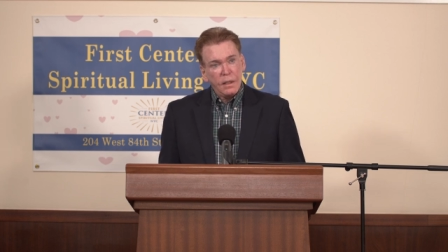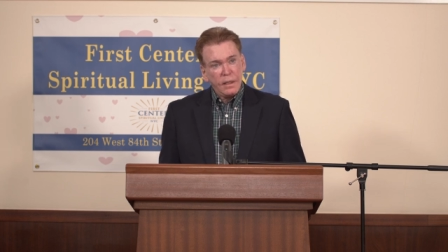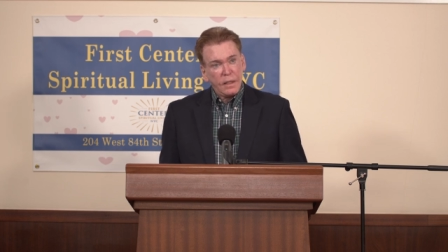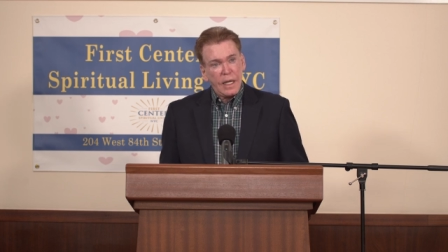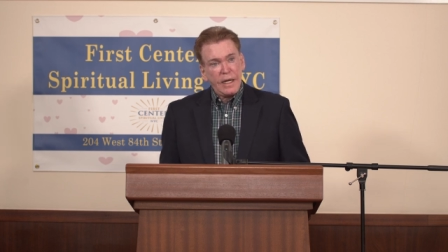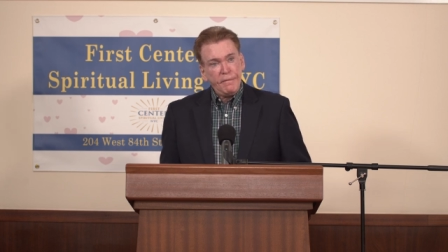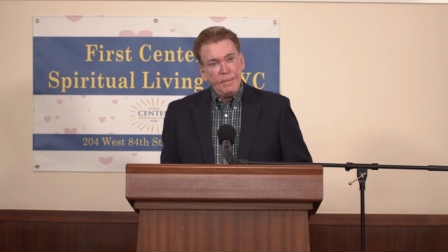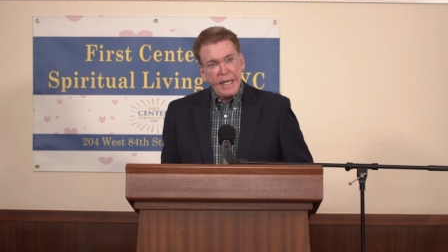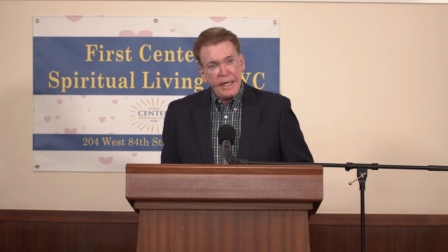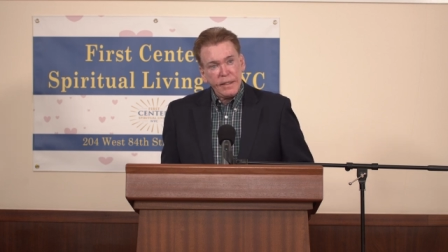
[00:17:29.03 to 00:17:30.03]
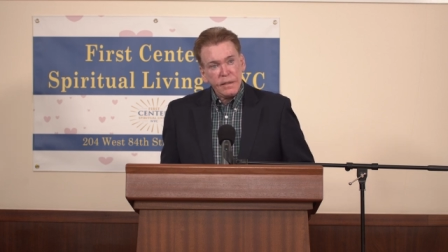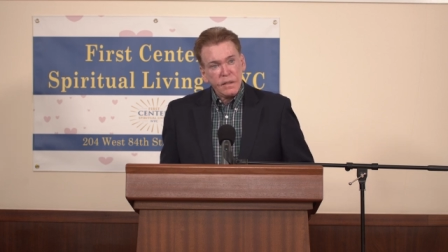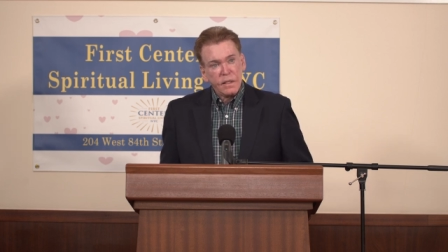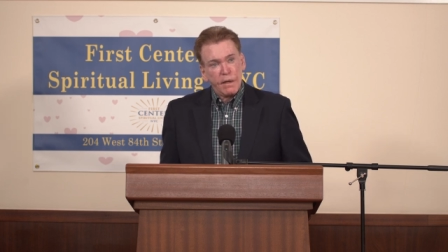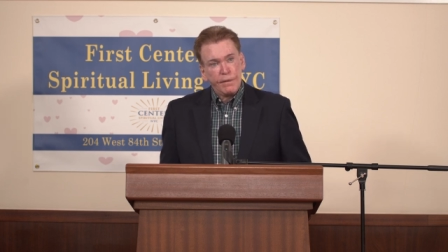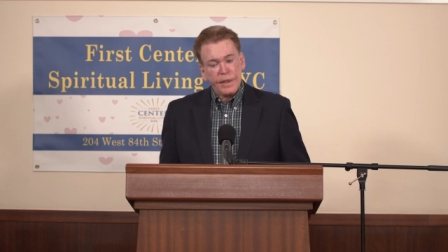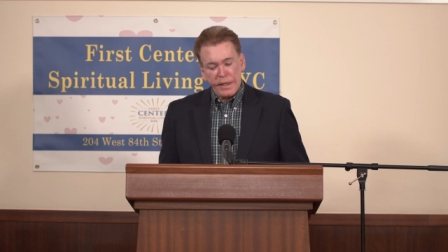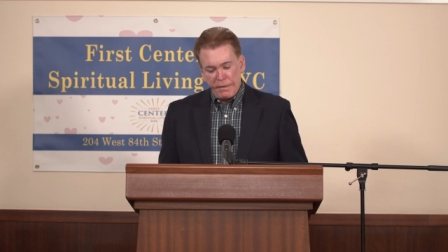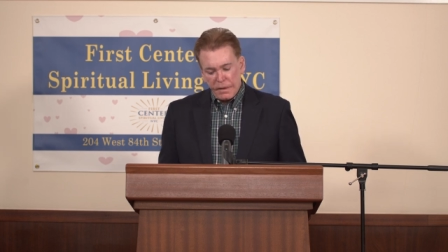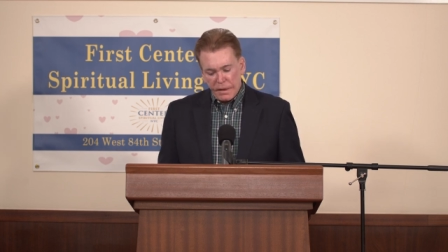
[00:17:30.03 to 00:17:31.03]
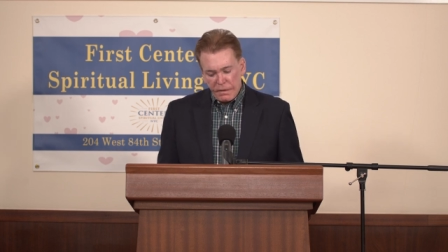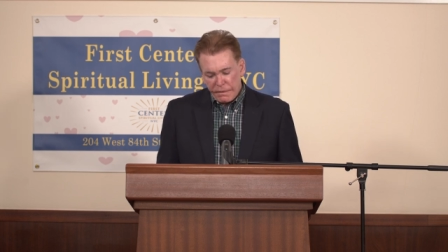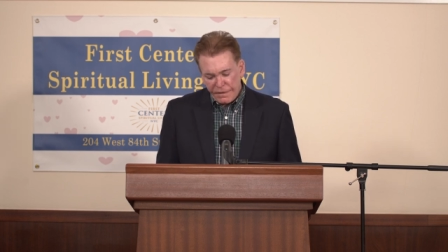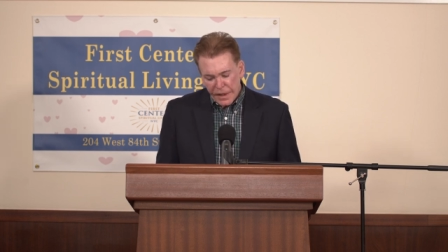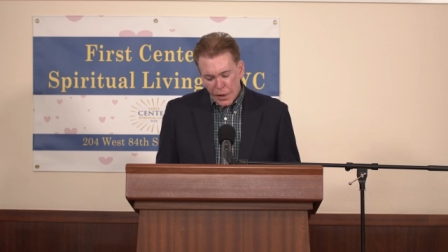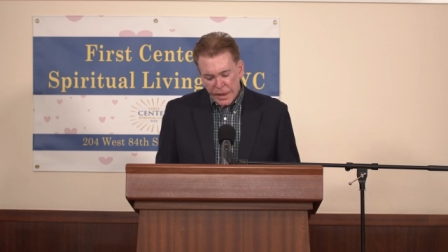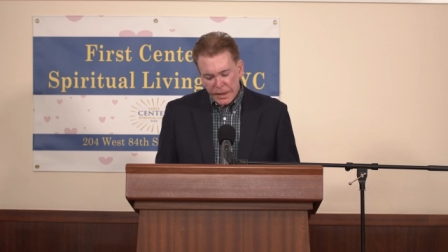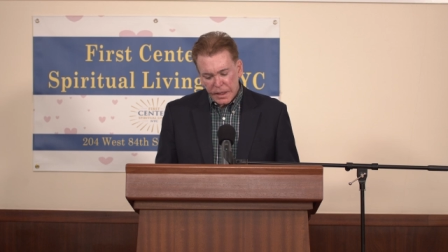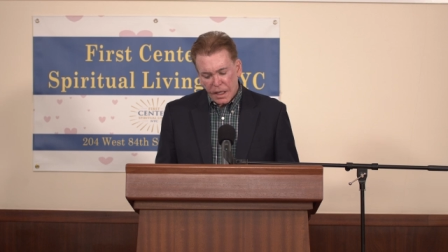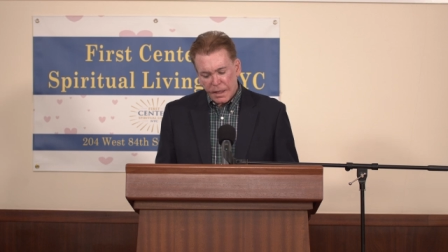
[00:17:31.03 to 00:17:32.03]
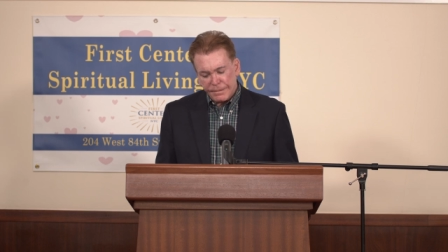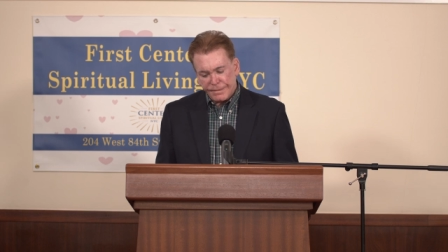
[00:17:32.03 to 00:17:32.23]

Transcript: A lot of pain and suffering and fear and, uh,